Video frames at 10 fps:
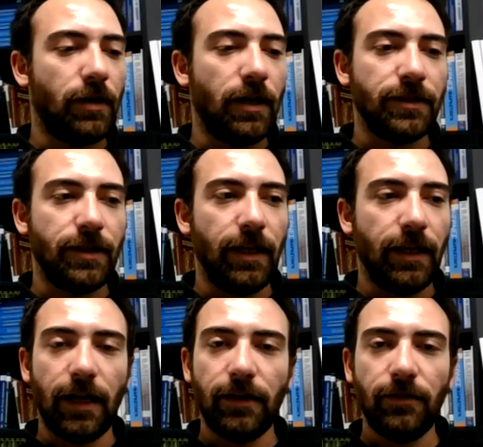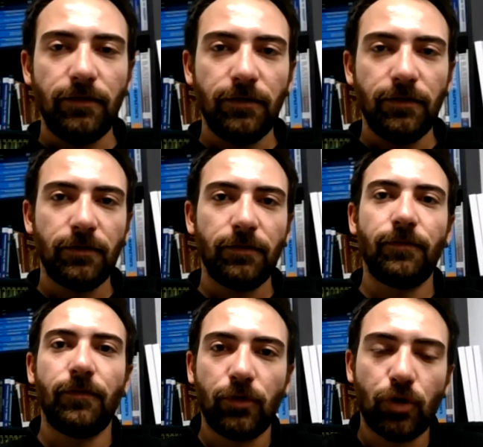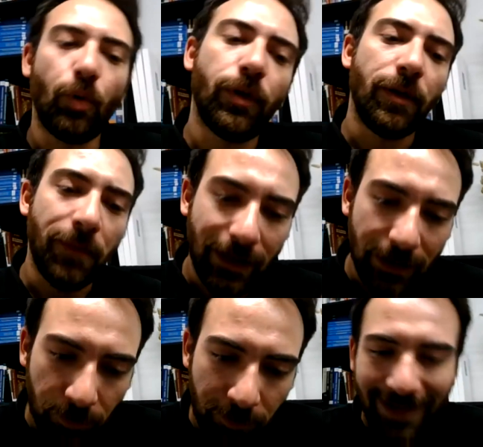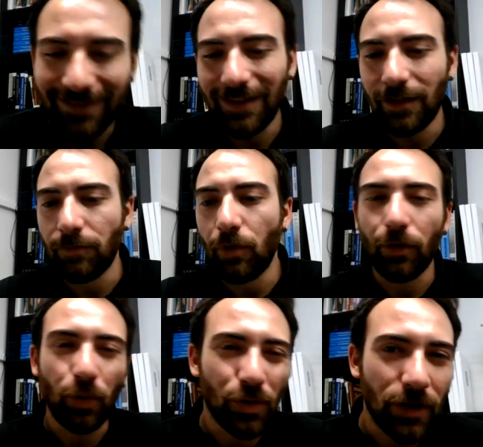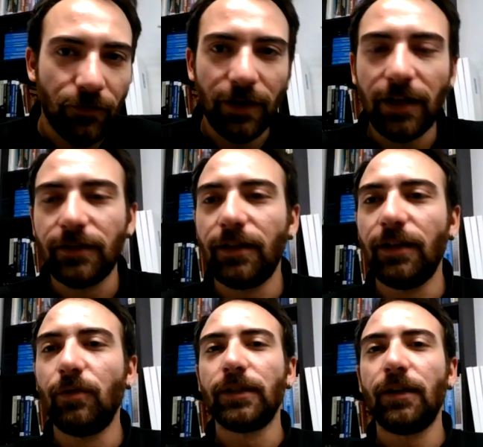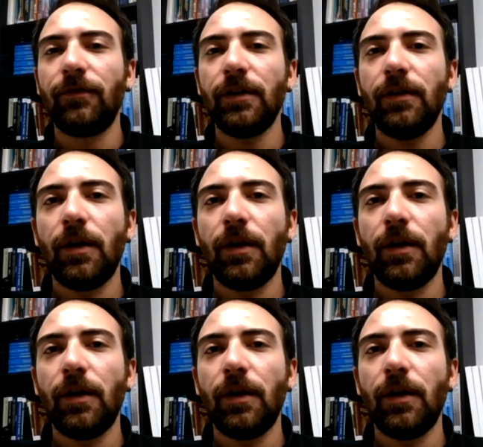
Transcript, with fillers: as they can so they make it better, more user friendly, whatever.